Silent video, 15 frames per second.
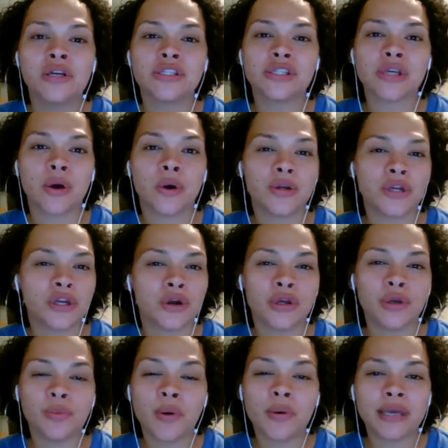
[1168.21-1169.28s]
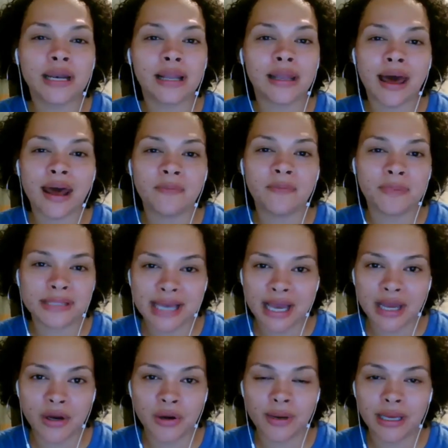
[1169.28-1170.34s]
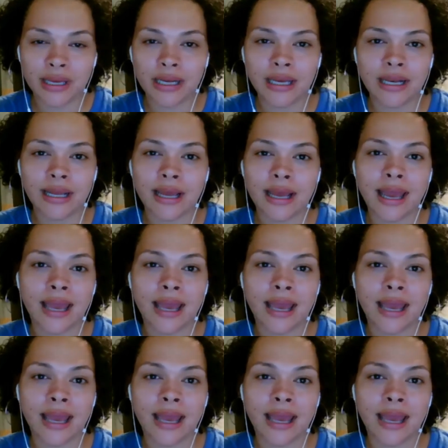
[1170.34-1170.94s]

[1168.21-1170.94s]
So, you know, you won't get a lot of potato in it.